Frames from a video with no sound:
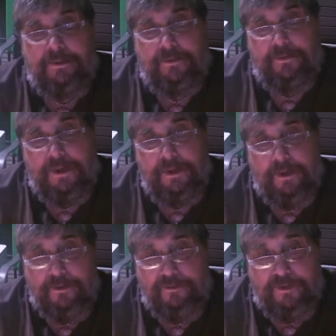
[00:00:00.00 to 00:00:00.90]
they
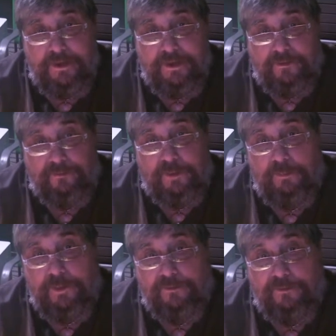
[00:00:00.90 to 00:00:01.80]
honestly didn't
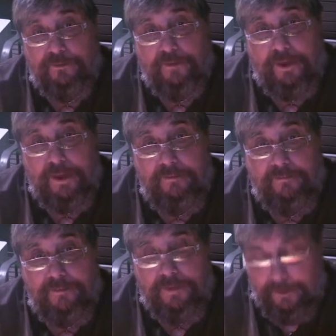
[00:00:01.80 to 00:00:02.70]
expect me to
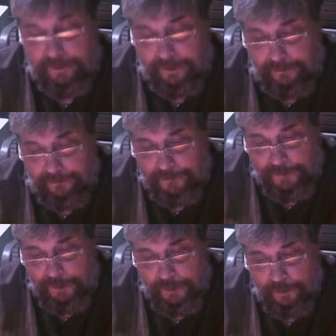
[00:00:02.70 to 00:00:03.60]
survive.
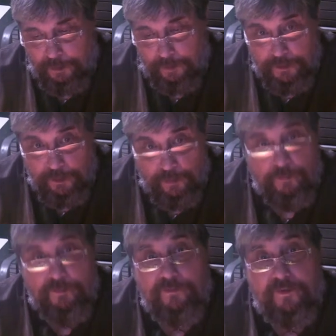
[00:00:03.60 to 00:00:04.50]
Probably no
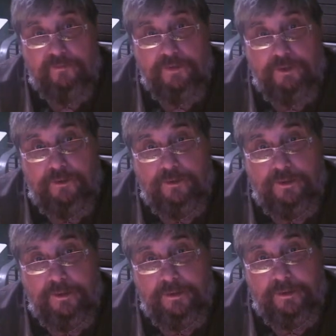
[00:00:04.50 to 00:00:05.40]
more than 72
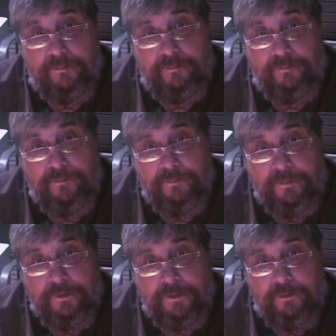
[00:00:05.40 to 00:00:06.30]
to
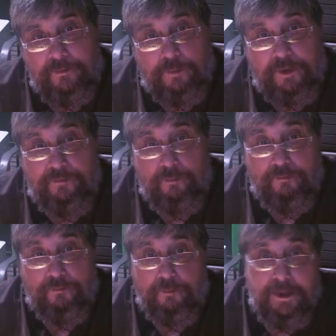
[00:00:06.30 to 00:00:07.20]

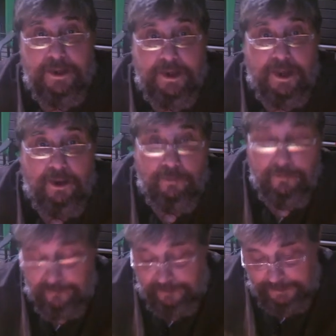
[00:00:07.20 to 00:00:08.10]
24, 48
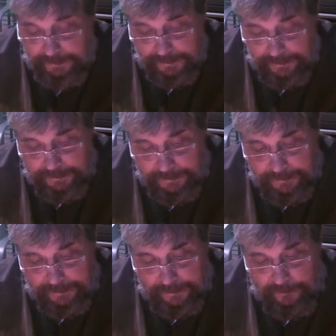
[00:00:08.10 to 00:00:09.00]
hours.
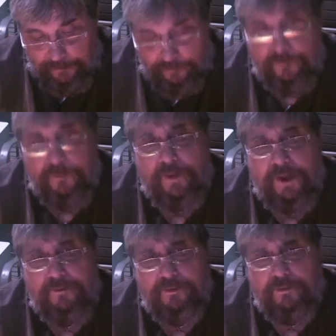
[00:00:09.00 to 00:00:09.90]
So
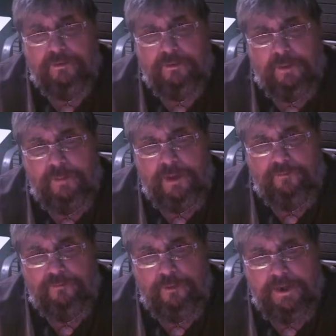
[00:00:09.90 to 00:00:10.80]
after
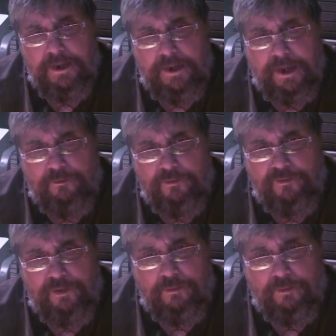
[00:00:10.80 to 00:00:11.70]
about 48 hours,
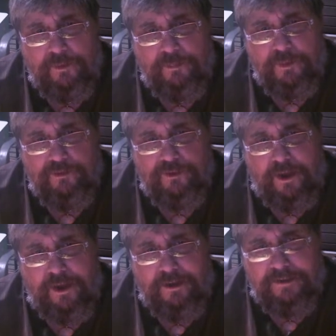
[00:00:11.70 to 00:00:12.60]
they were a little bit
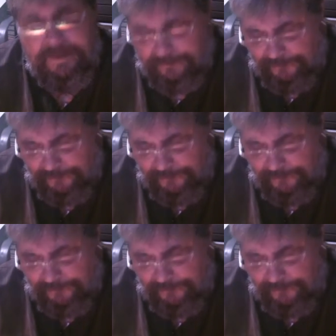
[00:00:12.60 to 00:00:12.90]
shocked.